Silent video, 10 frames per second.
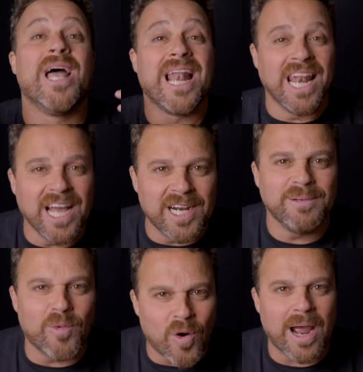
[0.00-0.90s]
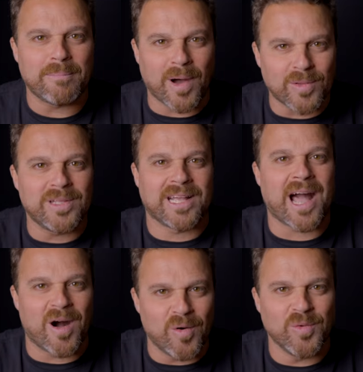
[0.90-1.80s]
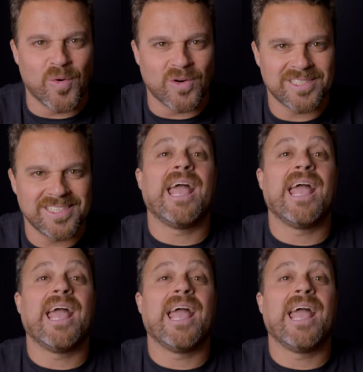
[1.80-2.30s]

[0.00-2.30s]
learn more about the cajon world.